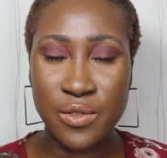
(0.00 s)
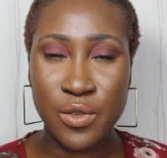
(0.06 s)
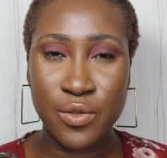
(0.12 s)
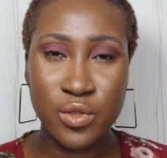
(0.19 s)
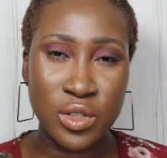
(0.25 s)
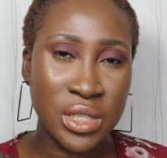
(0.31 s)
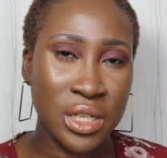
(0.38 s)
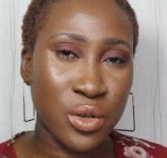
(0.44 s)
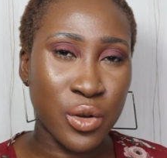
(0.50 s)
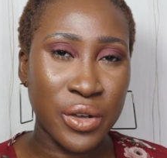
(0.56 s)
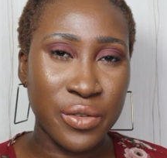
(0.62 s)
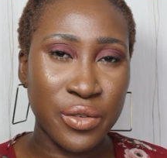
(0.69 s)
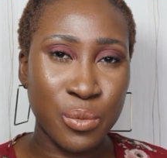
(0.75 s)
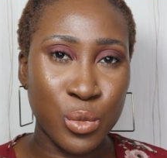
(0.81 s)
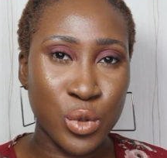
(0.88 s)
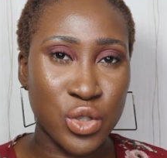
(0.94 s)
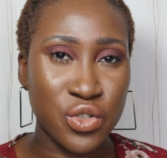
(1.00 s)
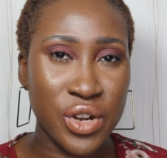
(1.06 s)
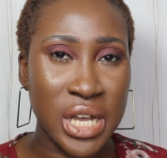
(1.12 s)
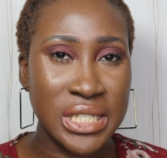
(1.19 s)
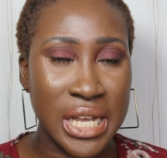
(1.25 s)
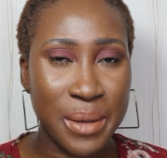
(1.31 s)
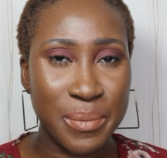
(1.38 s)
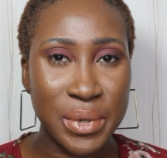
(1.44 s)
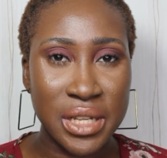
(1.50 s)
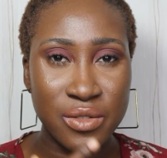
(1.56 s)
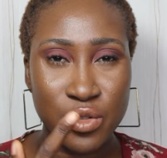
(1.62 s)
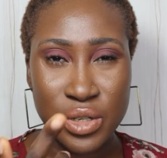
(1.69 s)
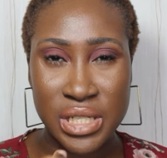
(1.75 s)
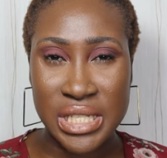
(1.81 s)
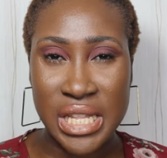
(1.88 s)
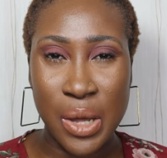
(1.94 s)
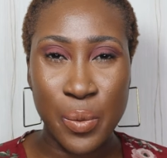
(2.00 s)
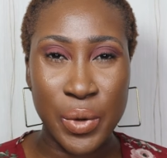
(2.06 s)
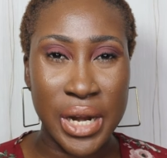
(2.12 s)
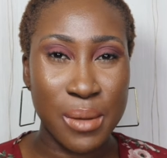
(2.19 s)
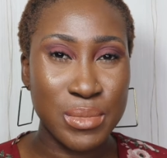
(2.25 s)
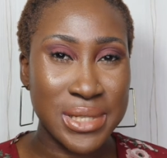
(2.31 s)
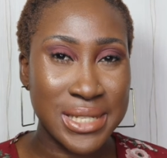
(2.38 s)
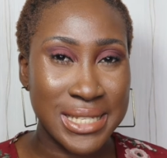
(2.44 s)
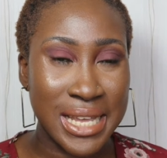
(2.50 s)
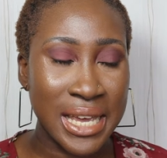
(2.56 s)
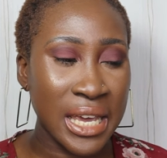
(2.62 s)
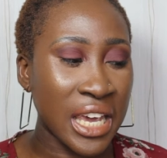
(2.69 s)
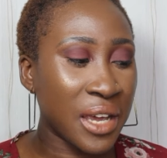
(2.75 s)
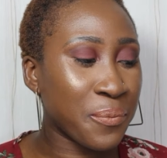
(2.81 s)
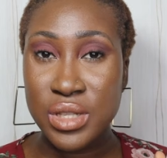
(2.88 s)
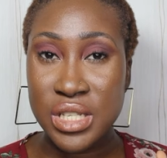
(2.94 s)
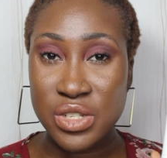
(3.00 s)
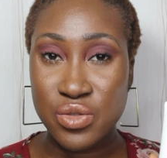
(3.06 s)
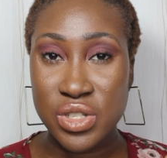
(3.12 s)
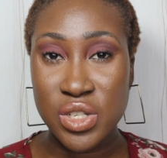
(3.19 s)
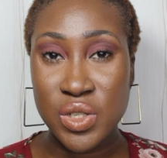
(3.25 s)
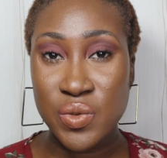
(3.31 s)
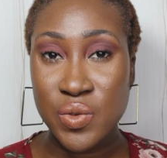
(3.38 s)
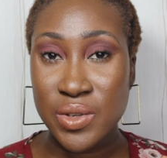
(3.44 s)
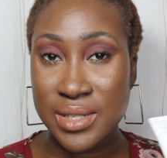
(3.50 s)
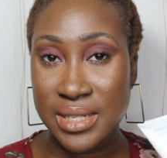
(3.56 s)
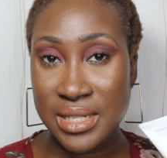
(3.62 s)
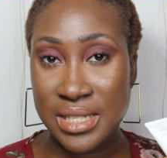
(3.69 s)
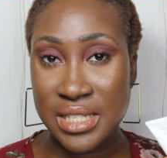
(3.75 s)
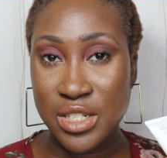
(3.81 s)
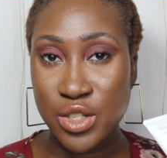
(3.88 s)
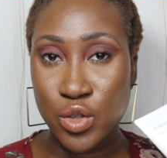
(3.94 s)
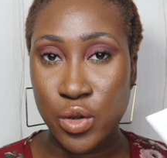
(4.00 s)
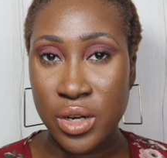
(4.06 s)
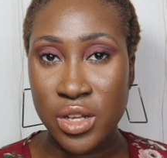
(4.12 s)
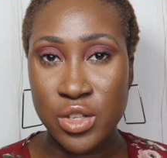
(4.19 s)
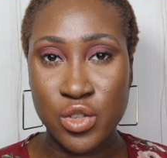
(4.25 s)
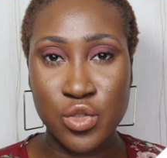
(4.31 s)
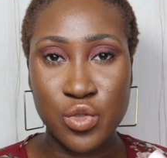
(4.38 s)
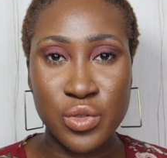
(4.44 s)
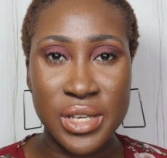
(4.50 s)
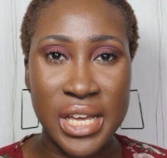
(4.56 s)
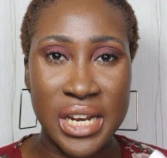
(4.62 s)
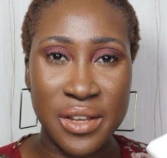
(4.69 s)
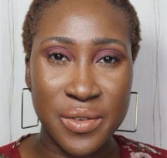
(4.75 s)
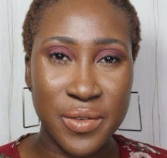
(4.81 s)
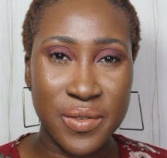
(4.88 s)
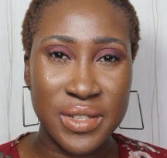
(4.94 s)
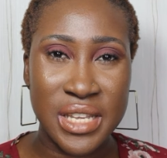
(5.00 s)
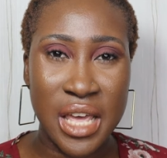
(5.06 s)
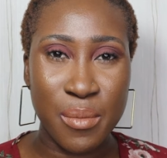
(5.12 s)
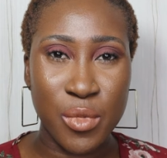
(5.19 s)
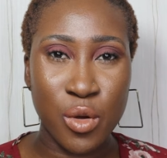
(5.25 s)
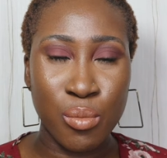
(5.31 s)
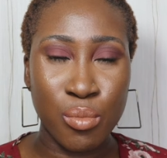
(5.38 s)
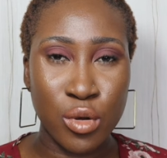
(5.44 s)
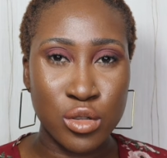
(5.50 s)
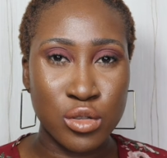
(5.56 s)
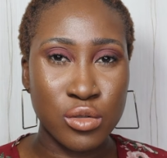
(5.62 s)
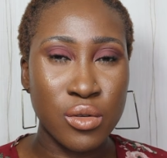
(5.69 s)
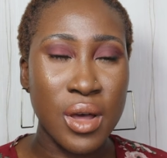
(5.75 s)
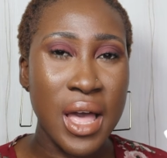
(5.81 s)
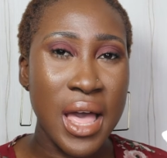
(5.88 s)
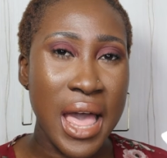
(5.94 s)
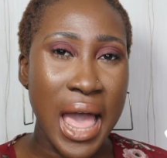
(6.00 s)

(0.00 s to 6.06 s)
If you've used an oil-free moisturizer, I believe you understand what I'm saying. This retails for $16. You do get a 50ml bottle.